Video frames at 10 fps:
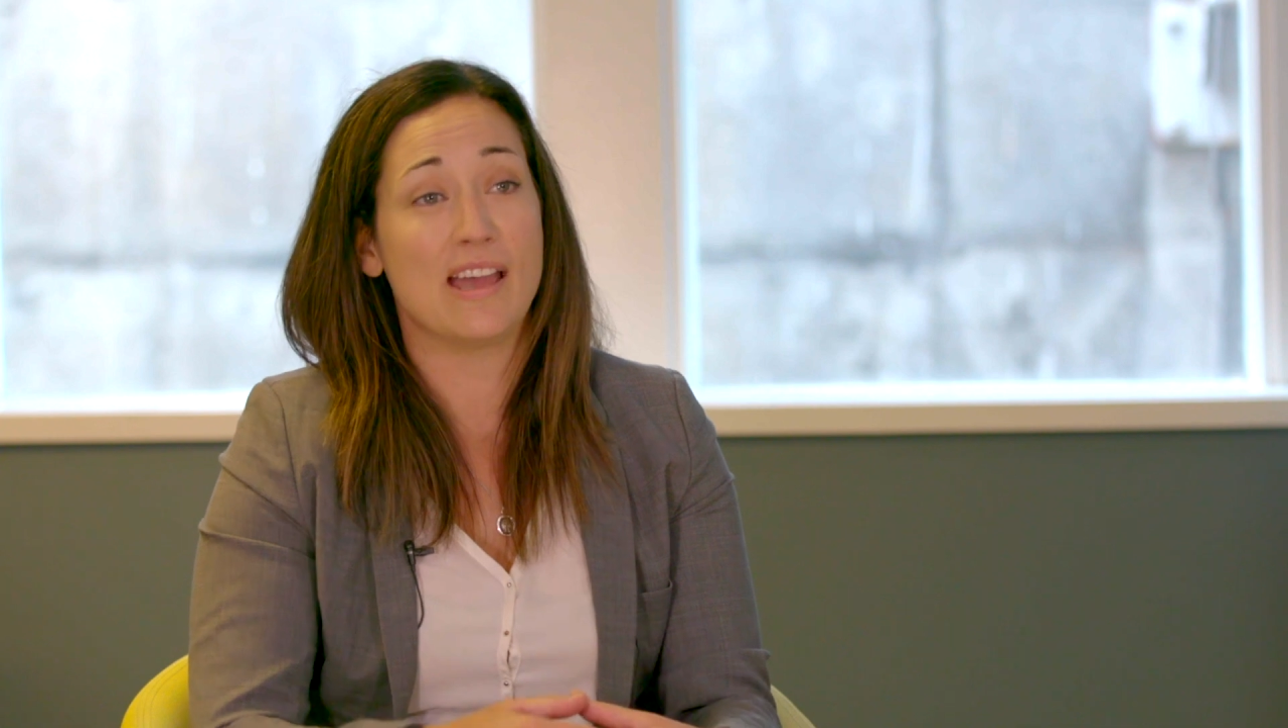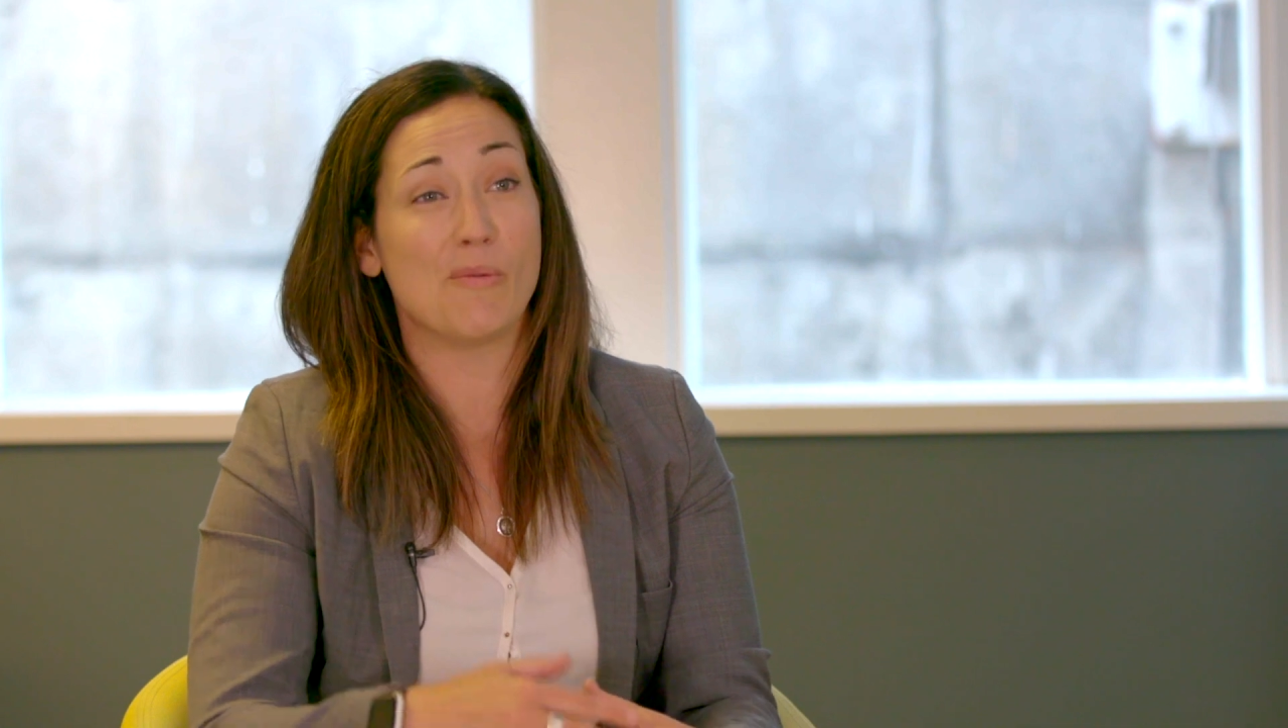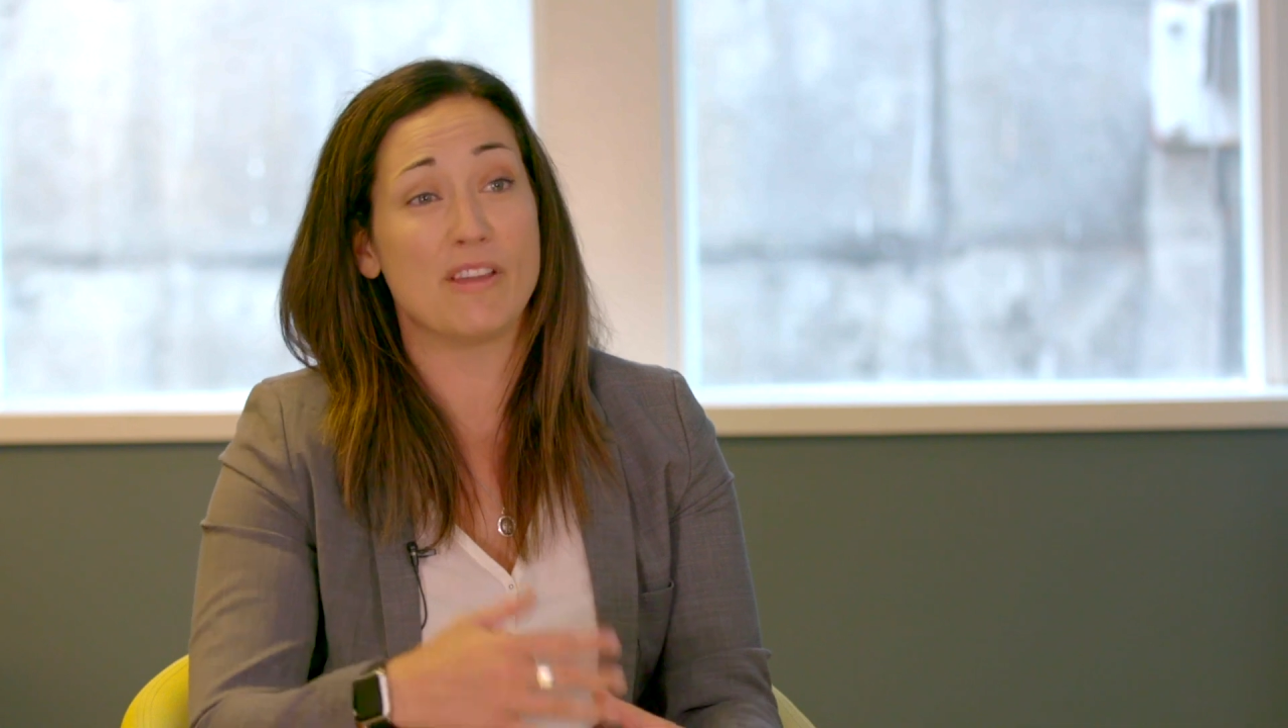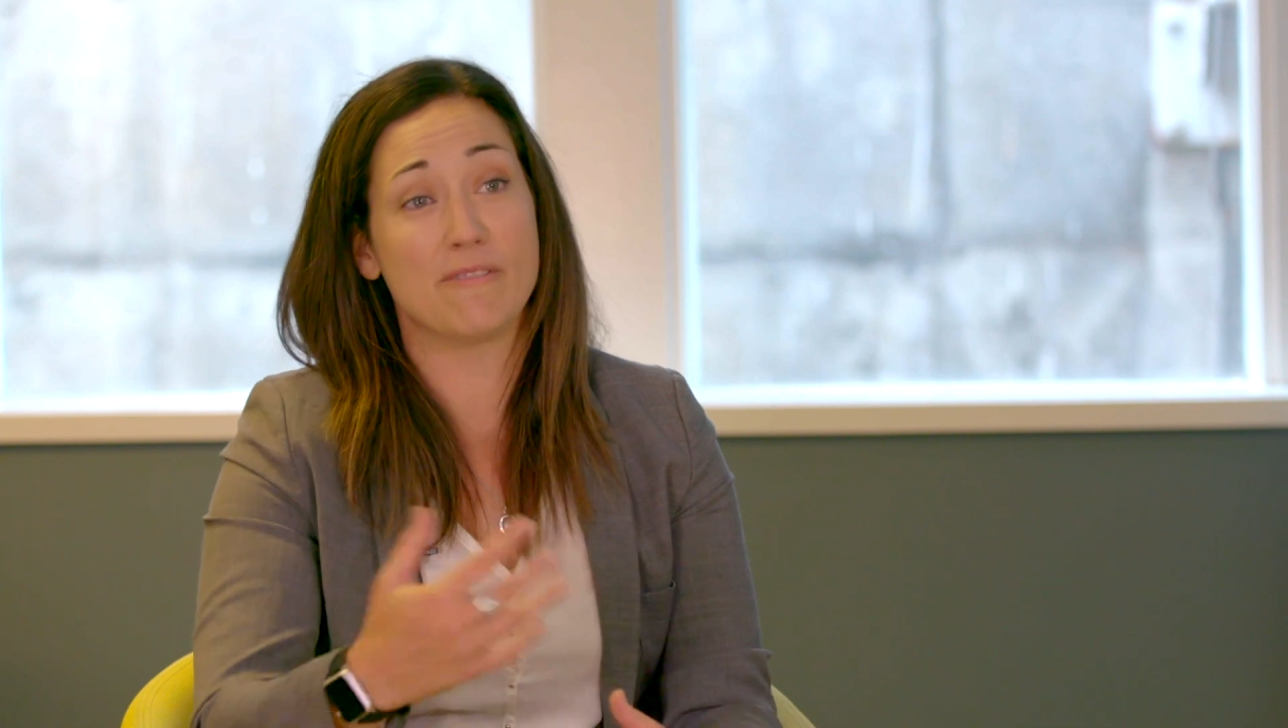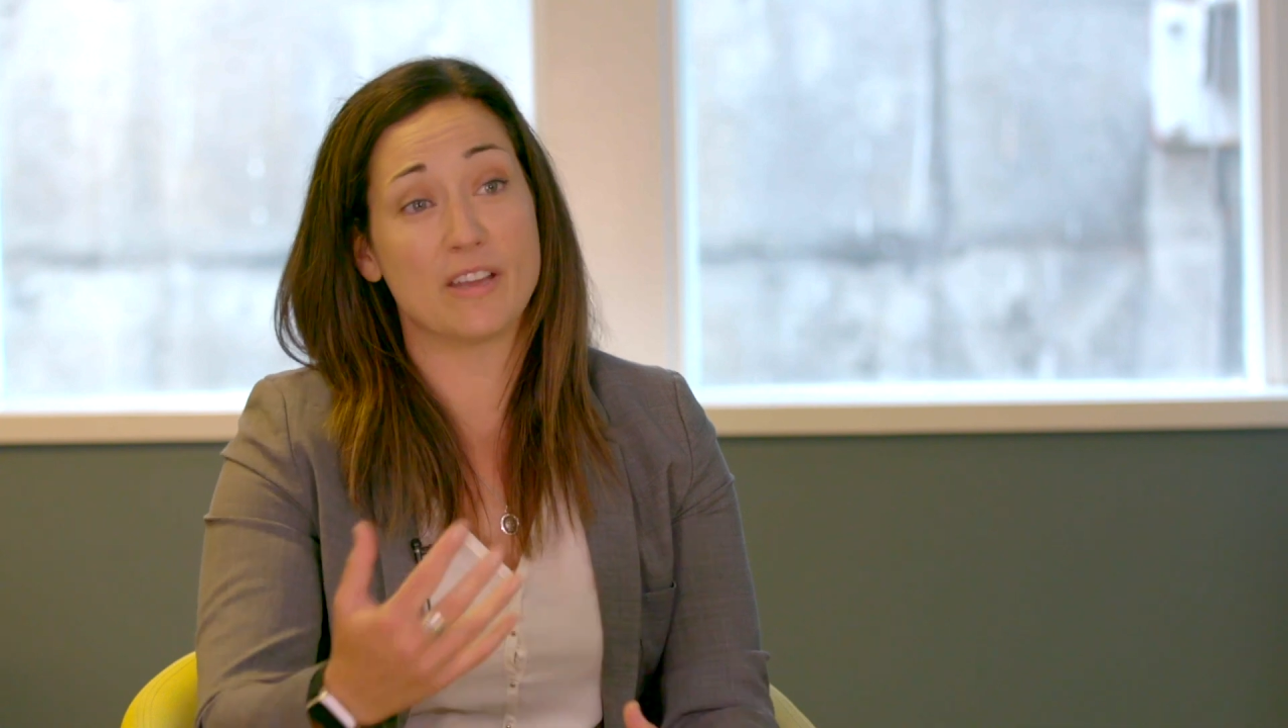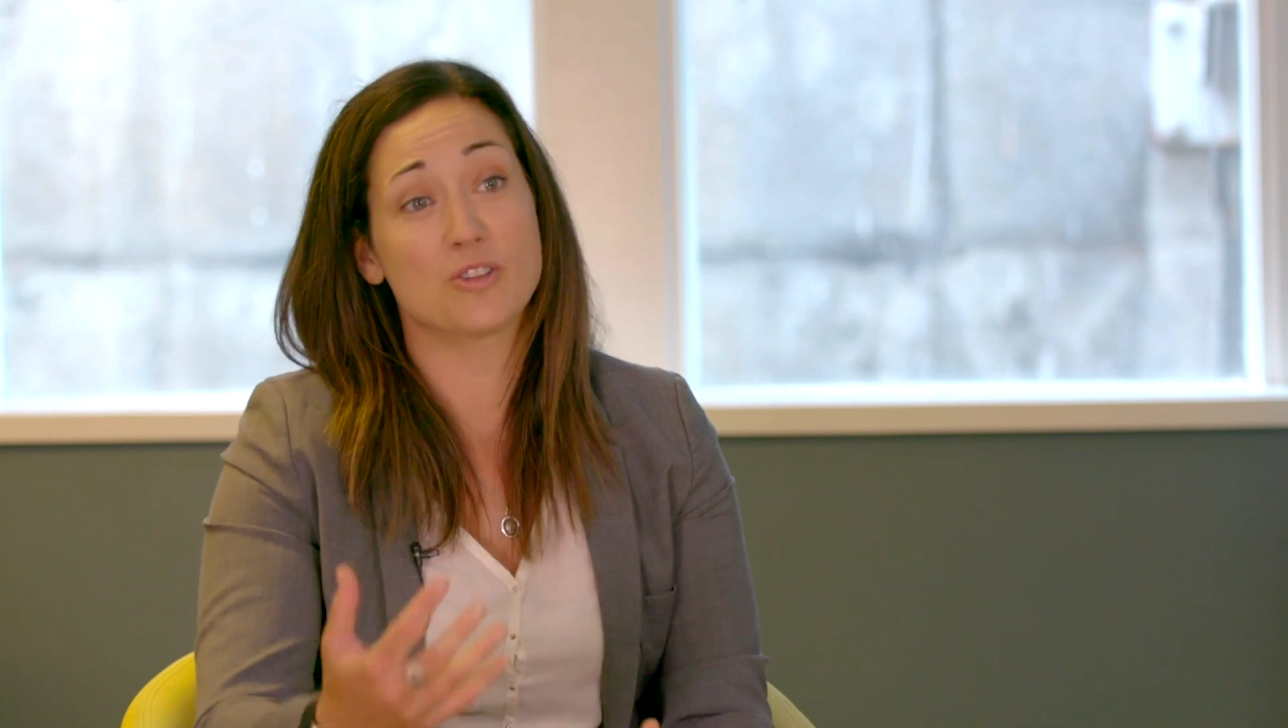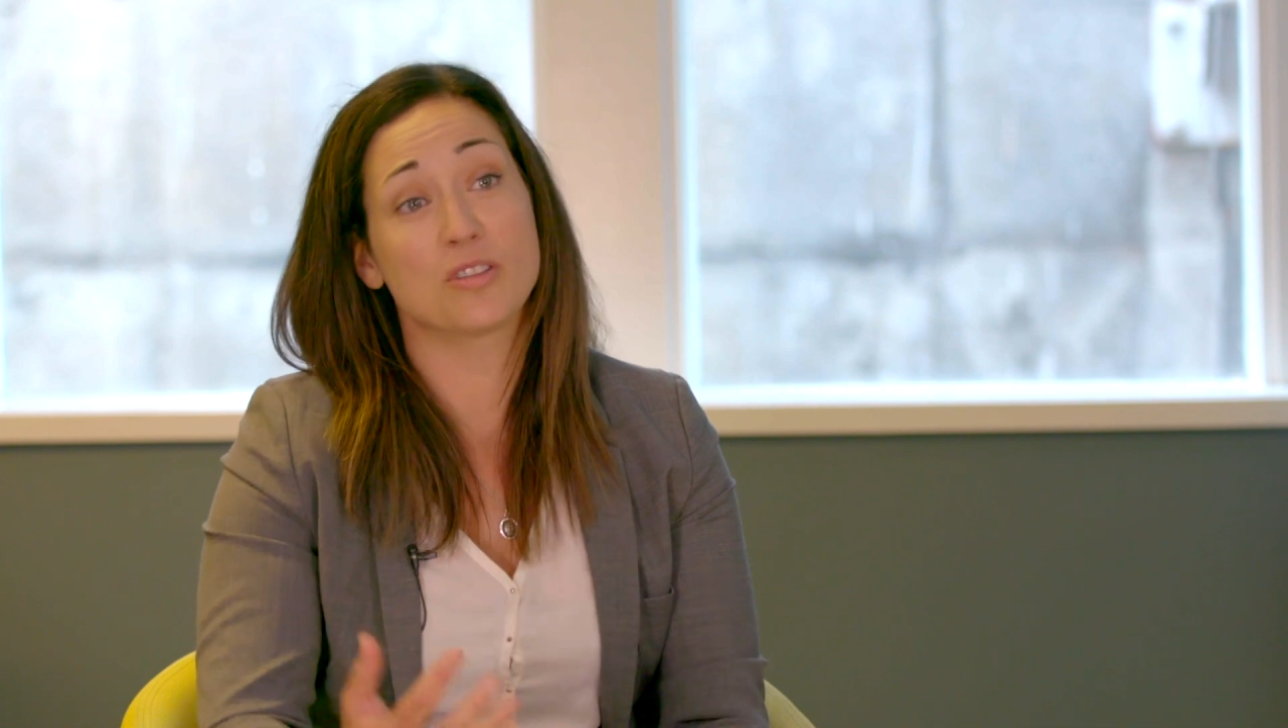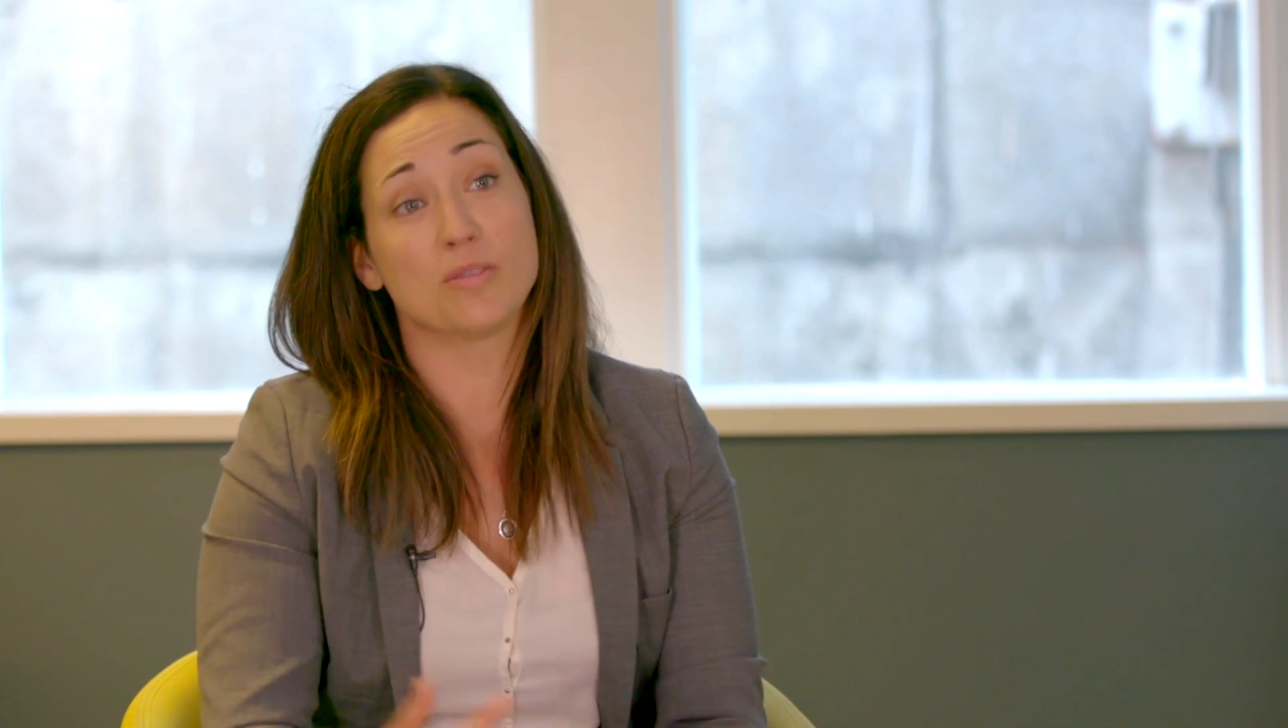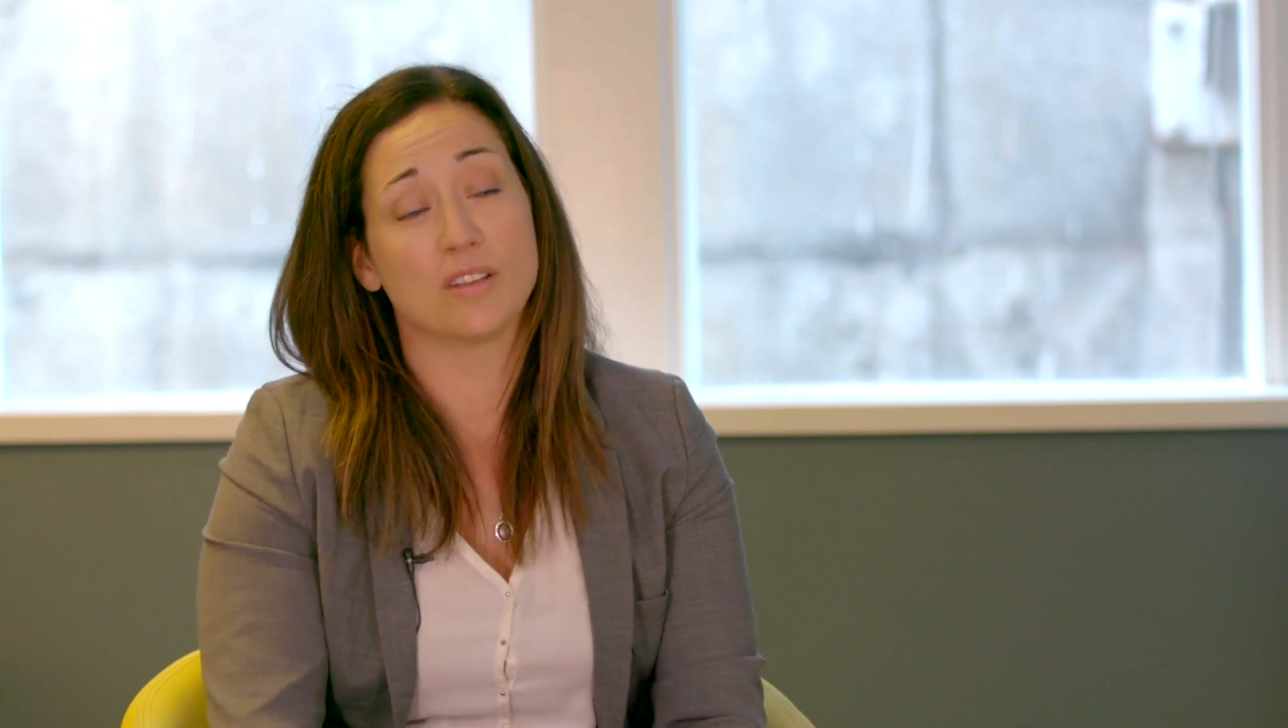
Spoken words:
and we eventually